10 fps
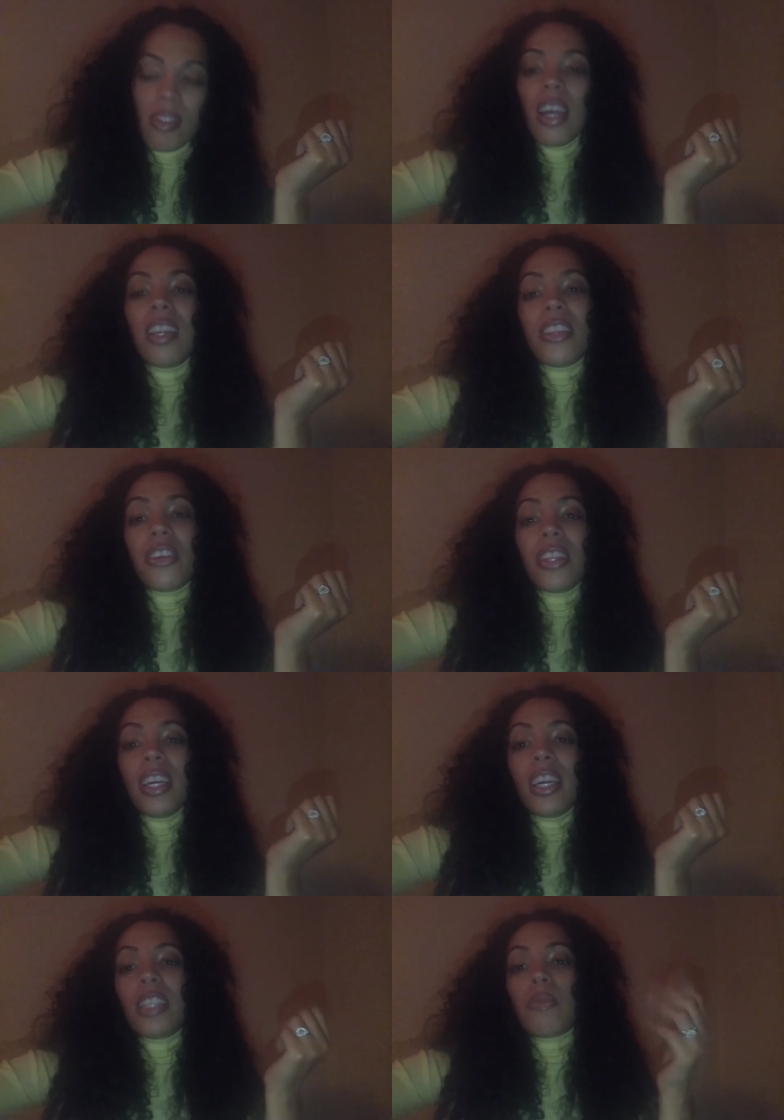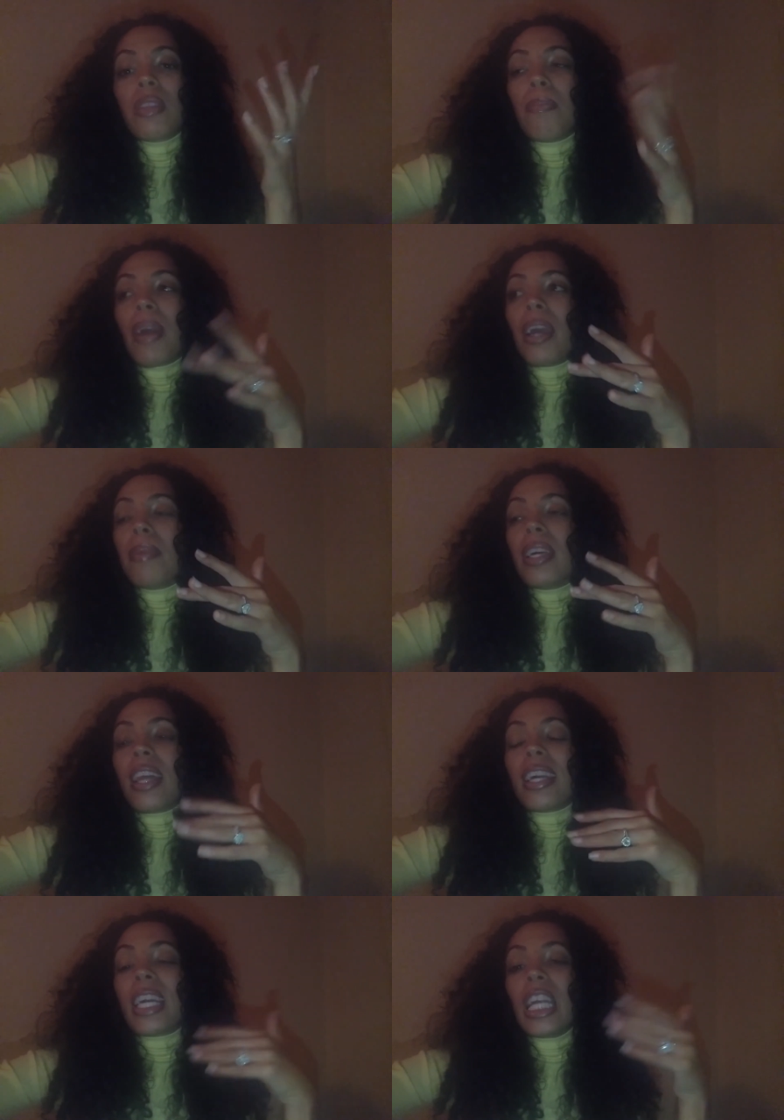Another thing is with the baby
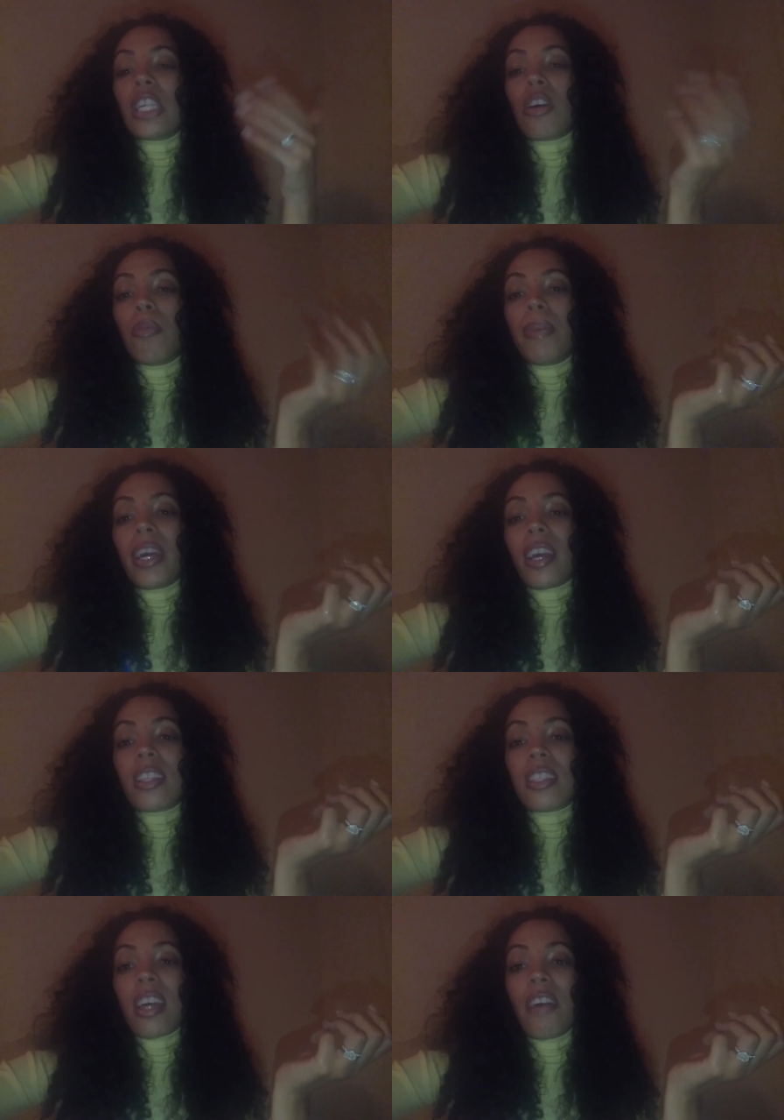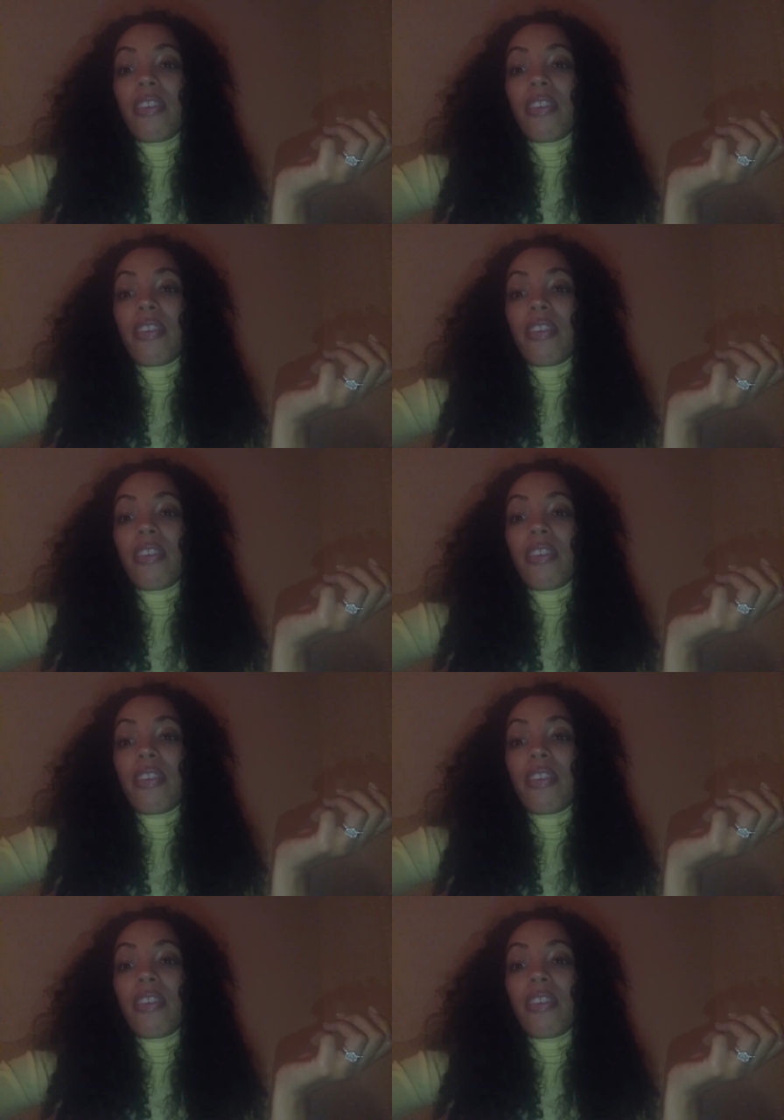like getting so big and stuff,